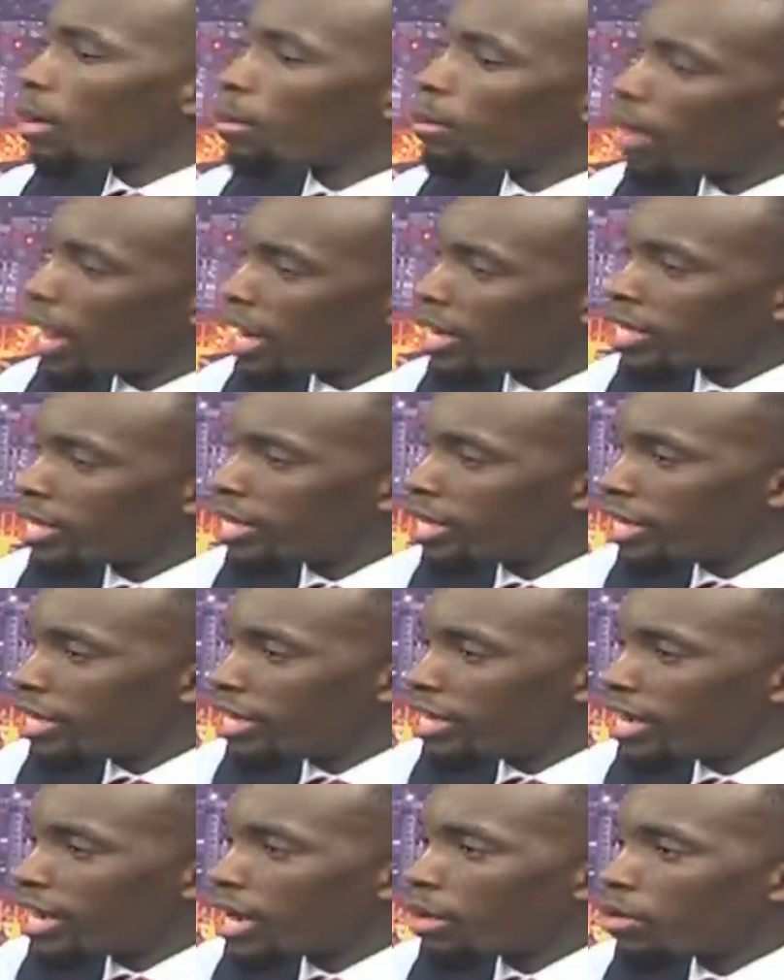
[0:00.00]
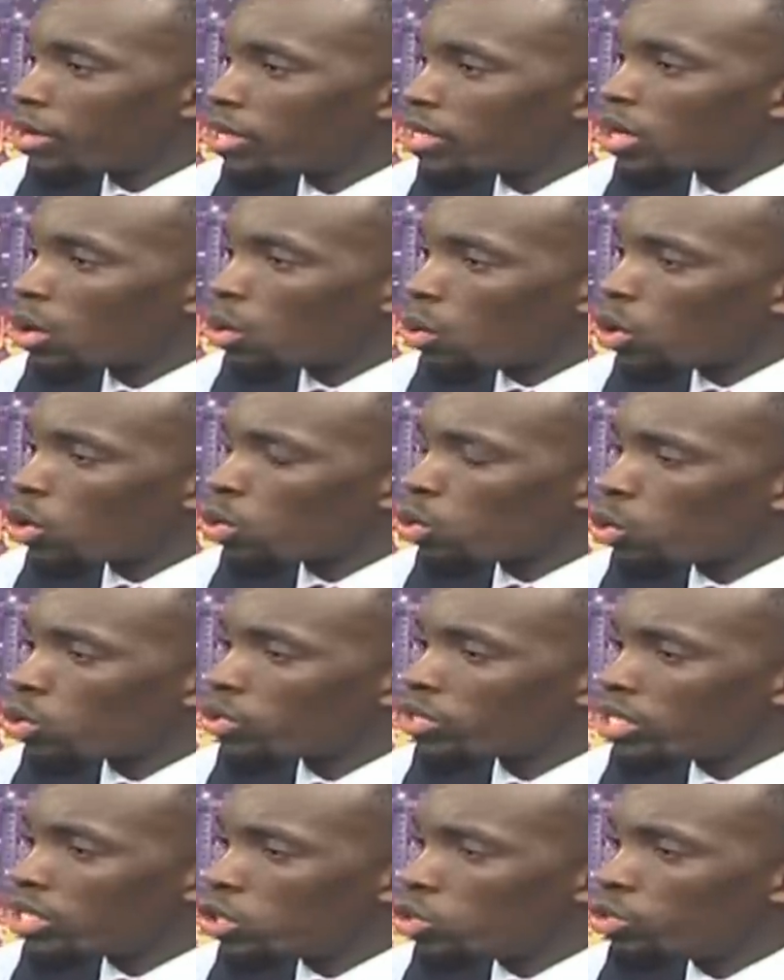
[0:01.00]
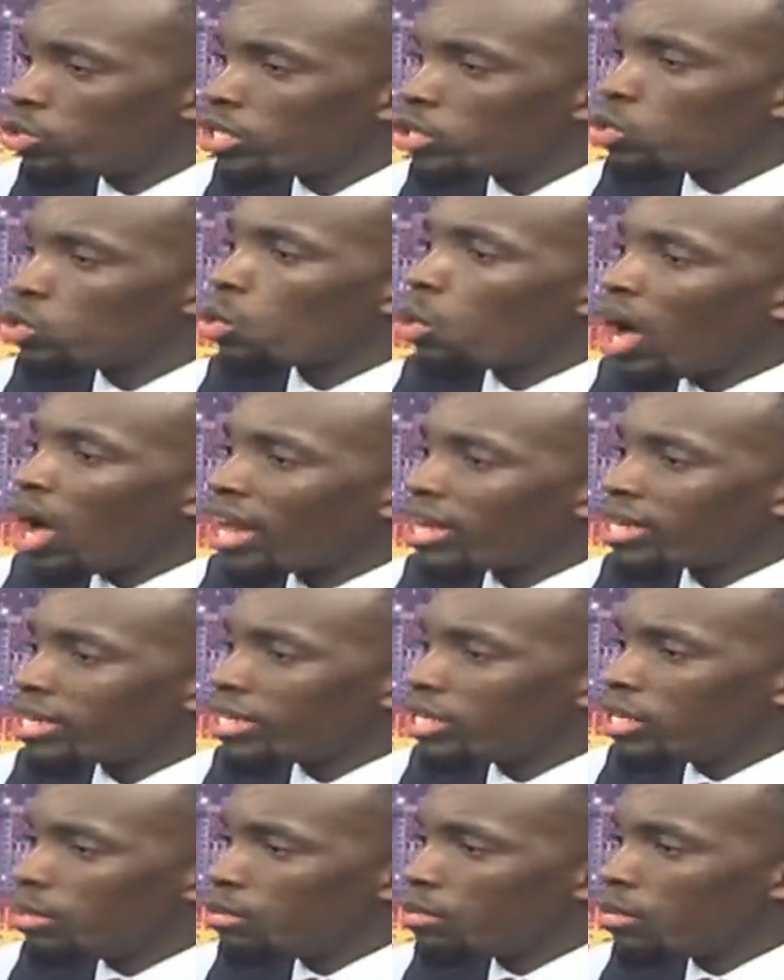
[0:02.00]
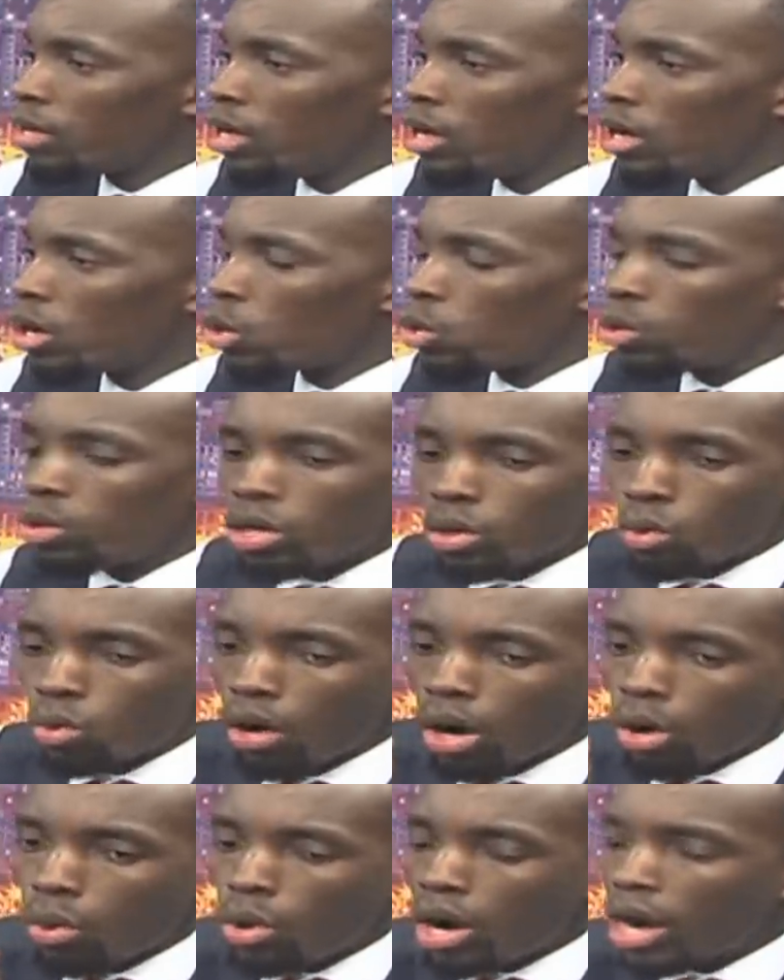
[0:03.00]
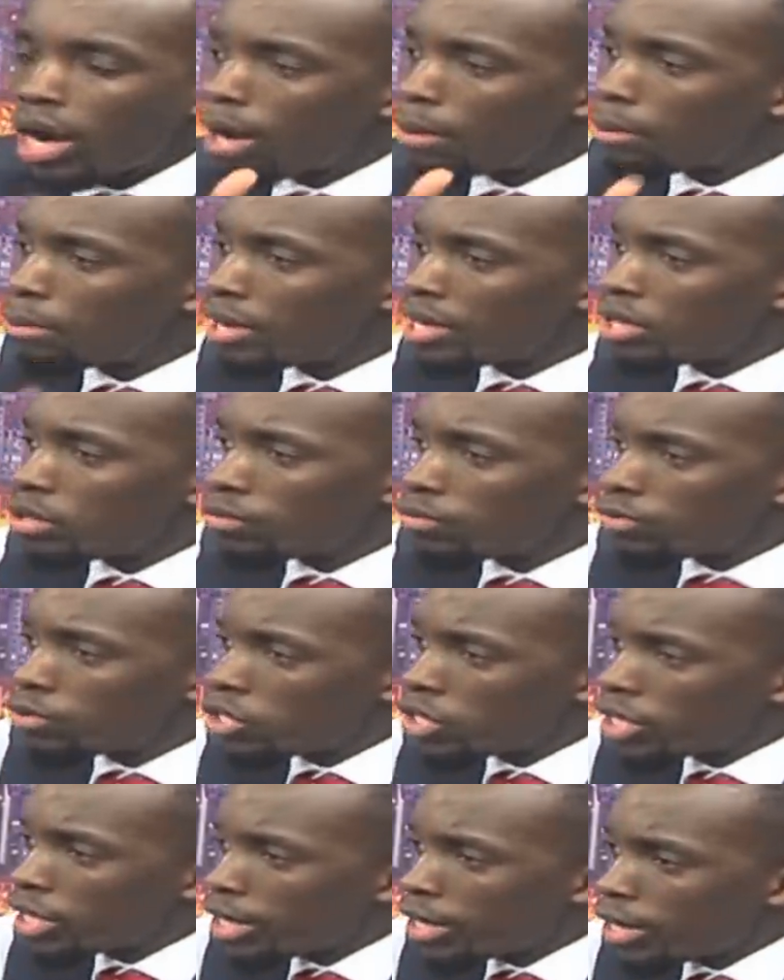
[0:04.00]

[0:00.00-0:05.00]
bad kid inamaanisha what was he doing to warrant him kwa company of chicken?